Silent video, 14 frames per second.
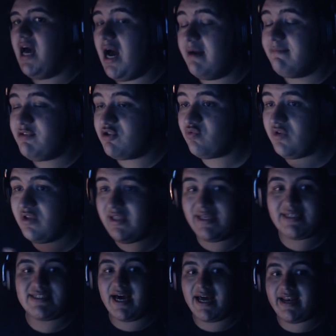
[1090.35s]
I'm just really
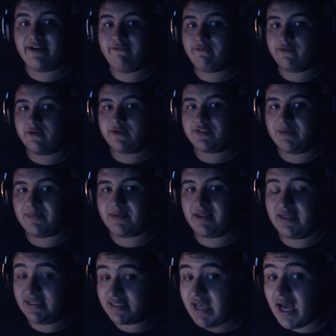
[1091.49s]
excited for something
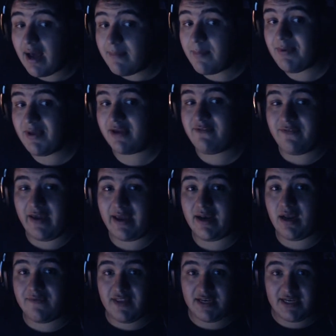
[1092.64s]
like this. I'm a big fan
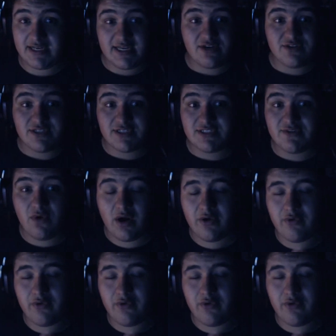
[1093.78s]
of the Nintendo 64.